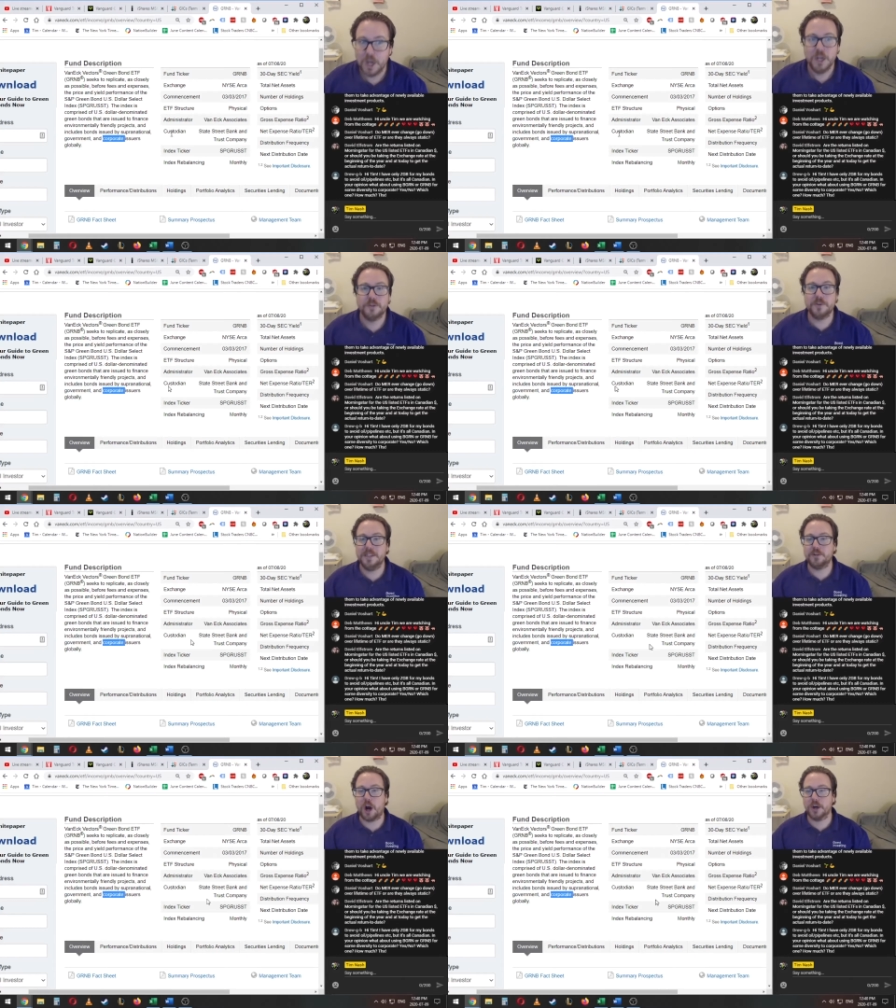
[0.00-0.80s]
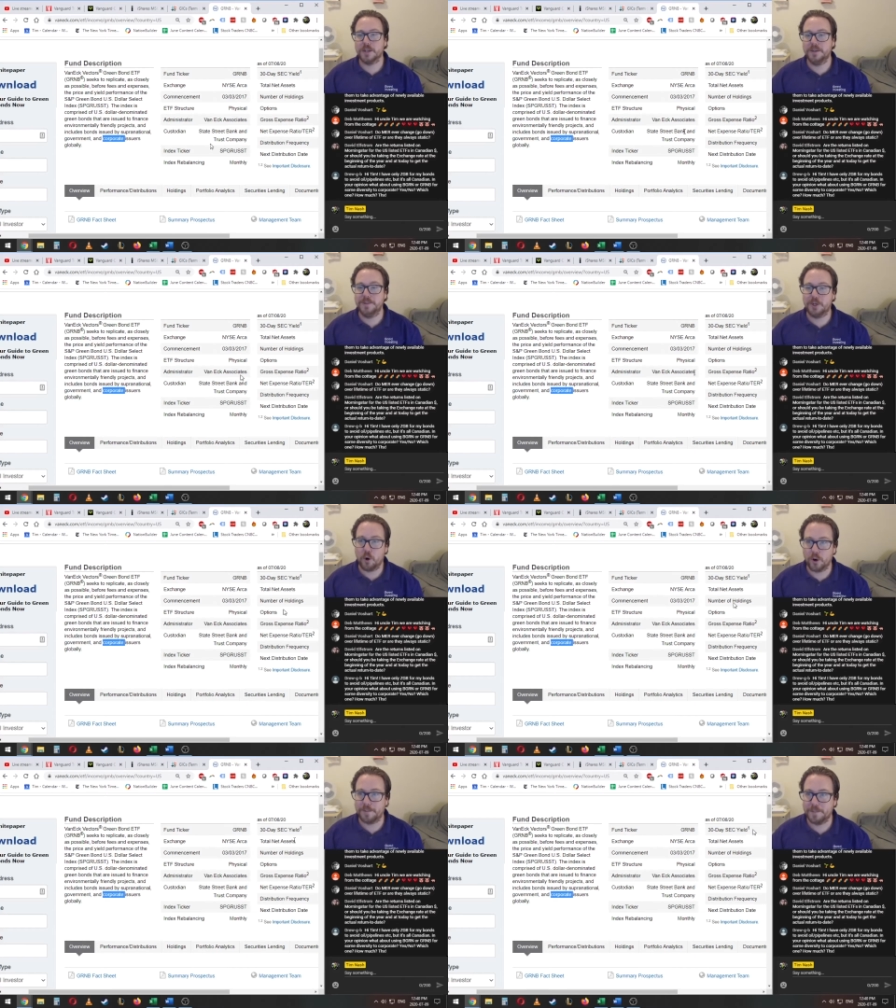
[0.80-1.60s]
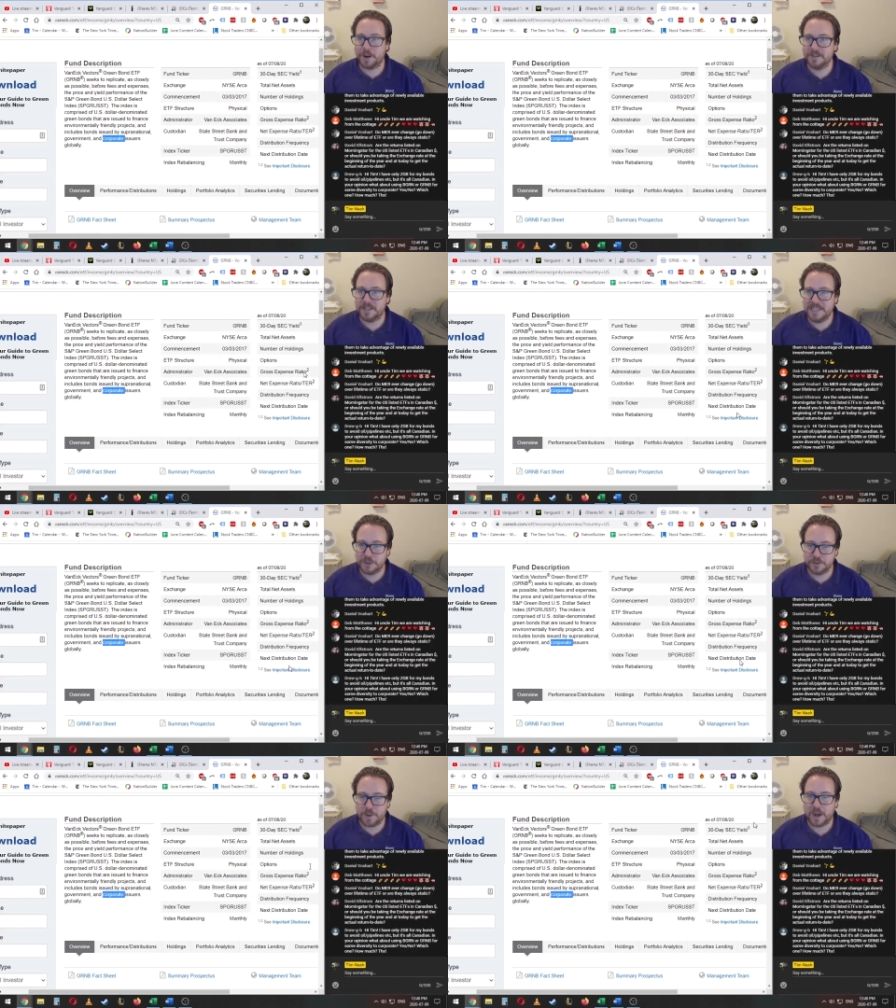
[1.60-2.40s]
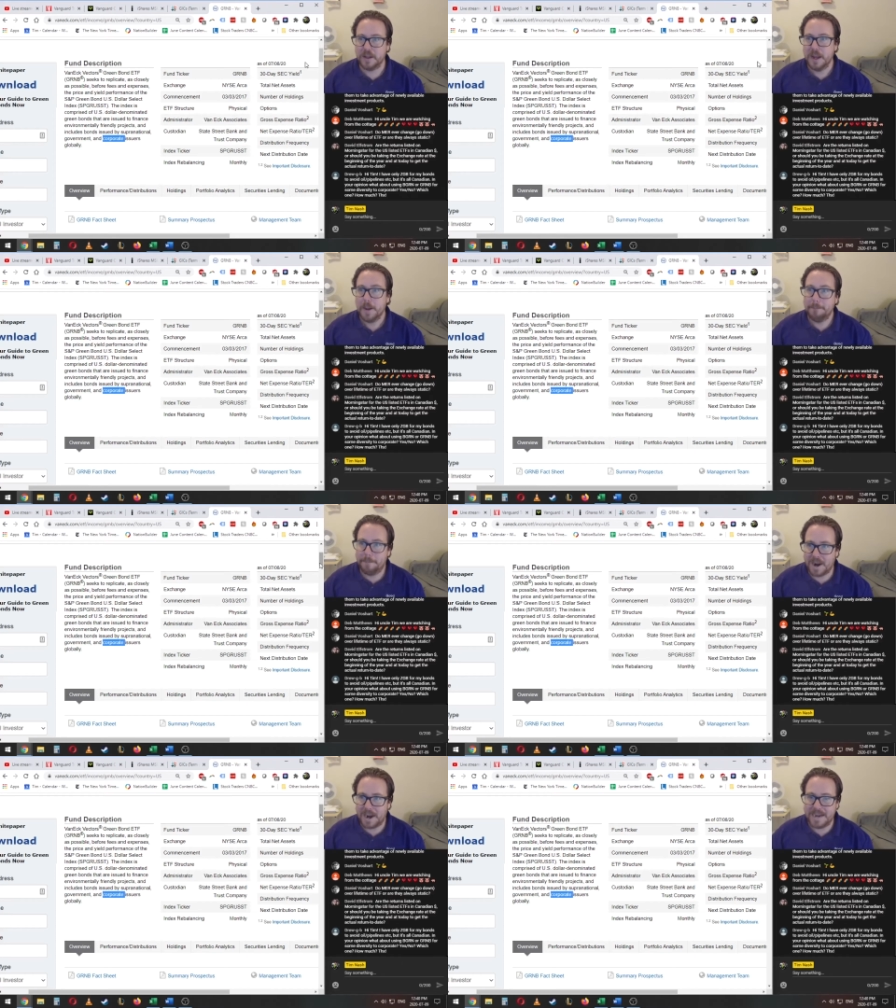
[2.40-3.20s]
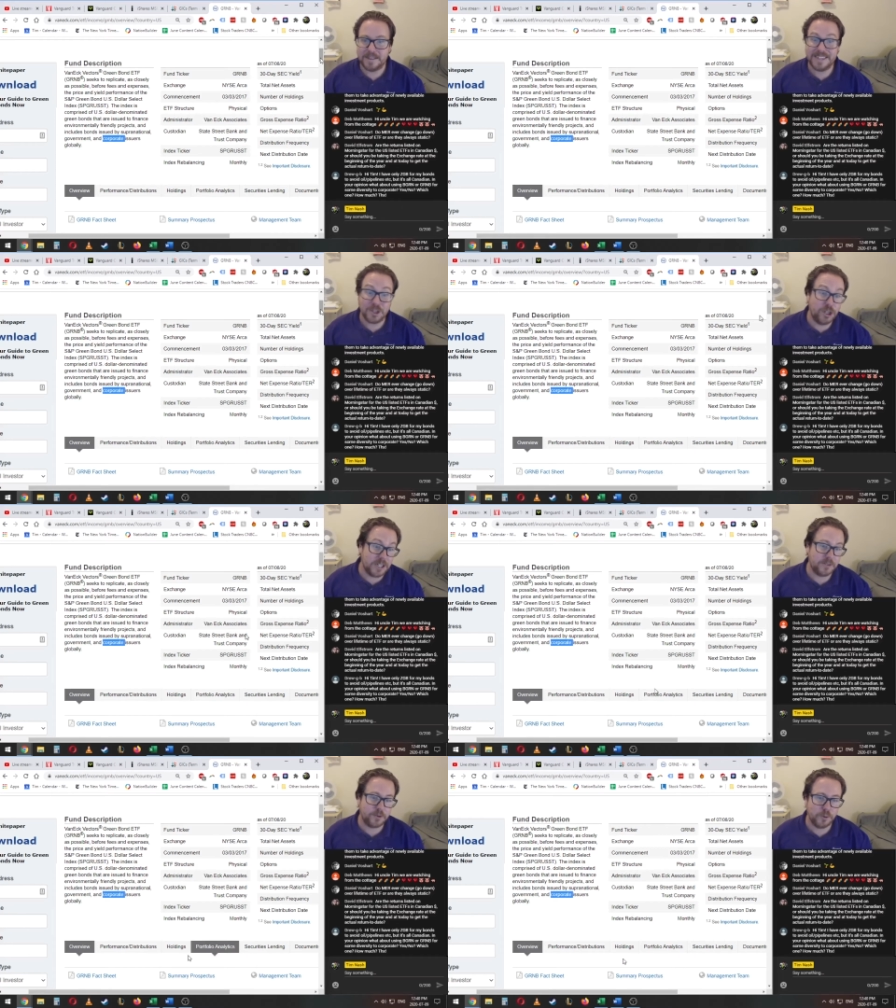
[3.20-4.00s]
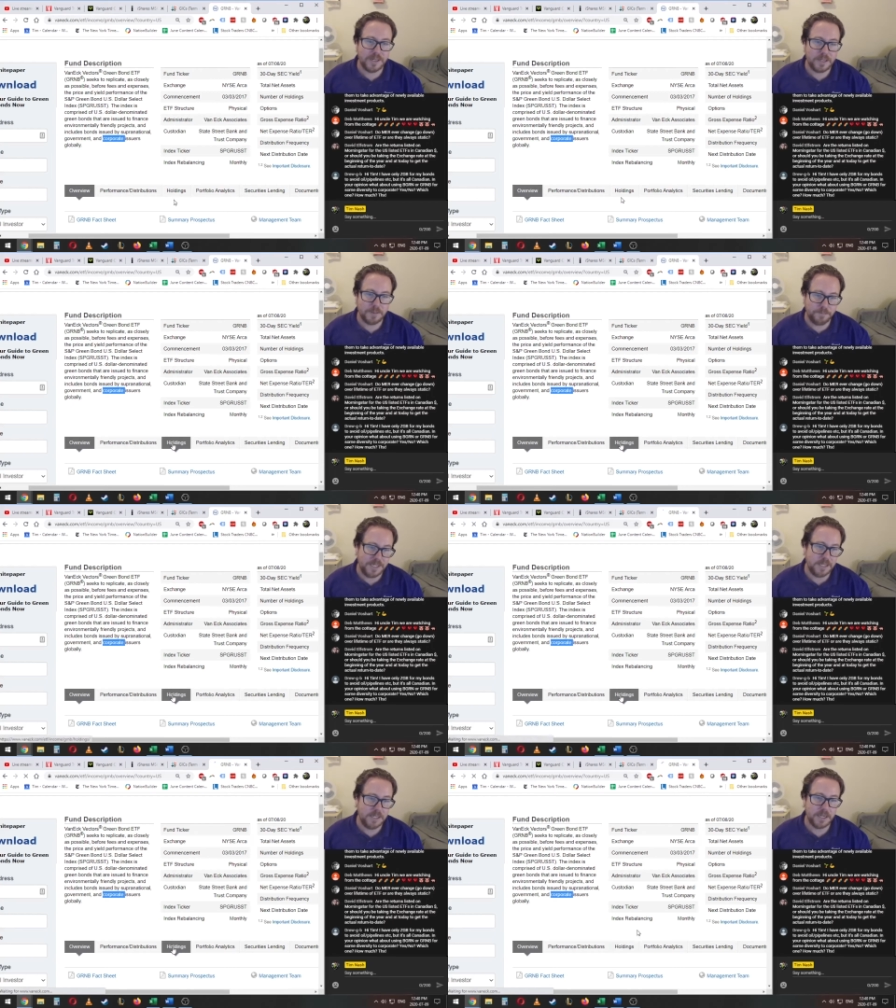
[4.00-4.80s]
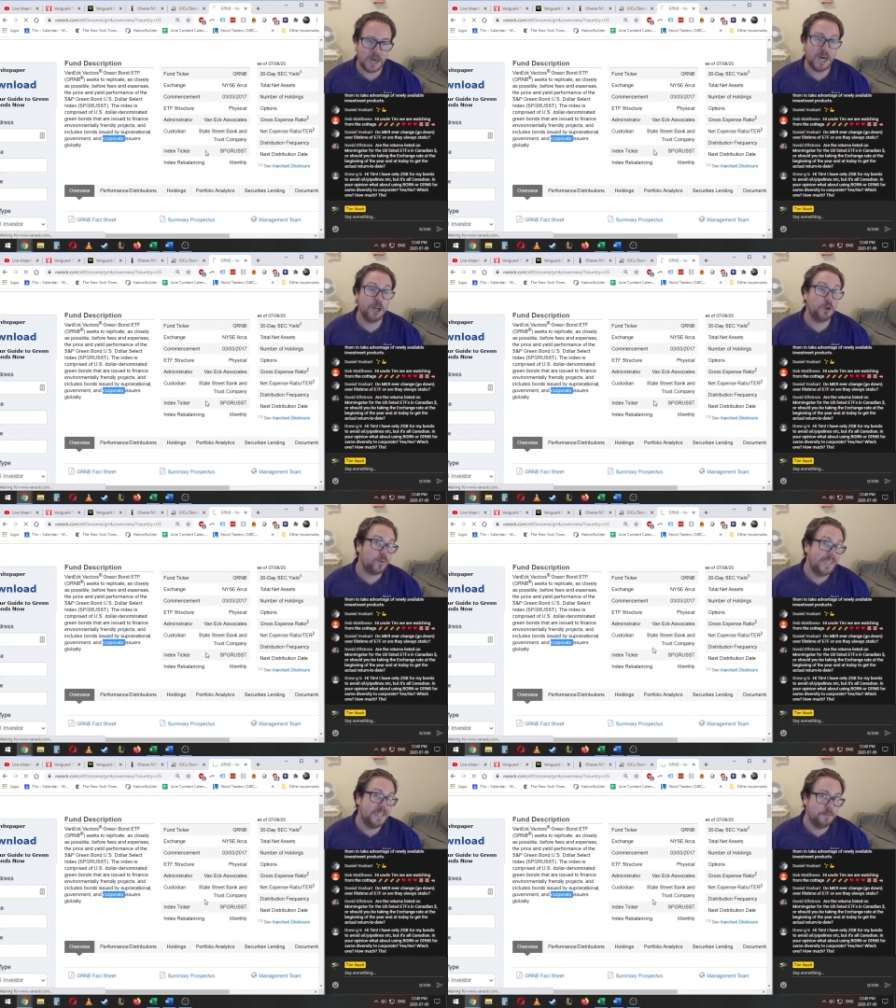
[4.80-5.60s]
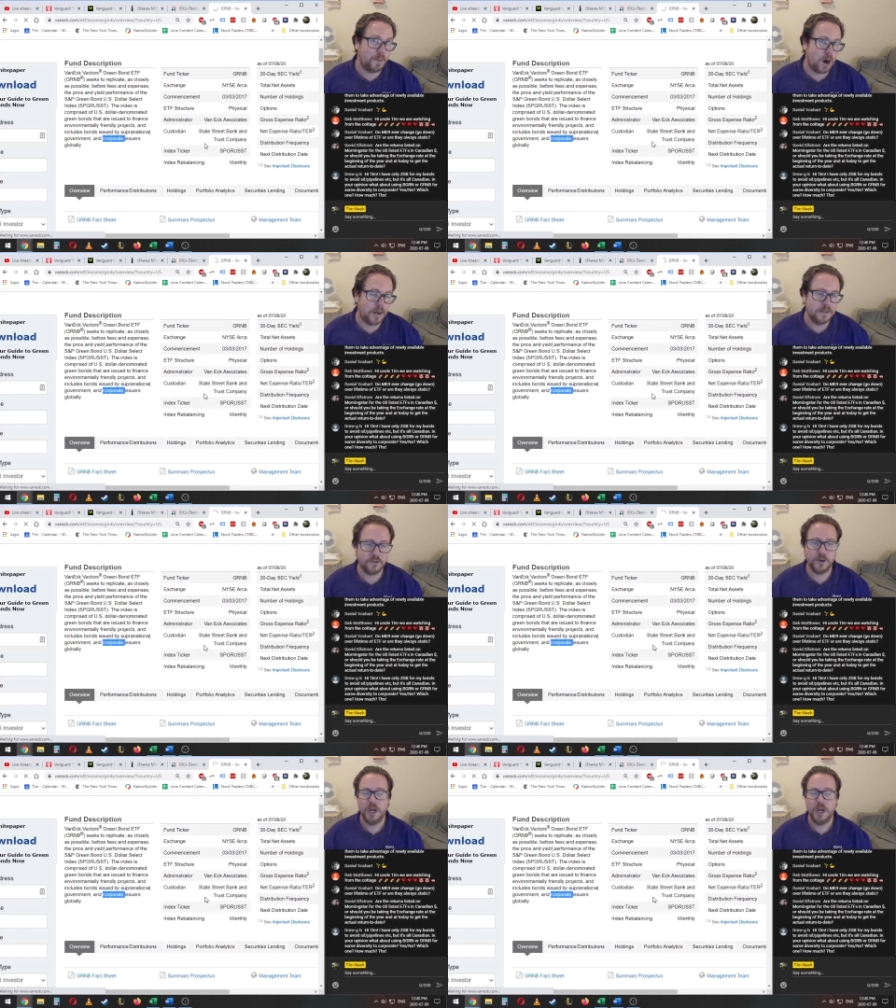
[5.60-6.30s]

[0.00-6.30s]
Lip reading: So these are going to be corporate bonds in here as well, but they're just going to be green bonds.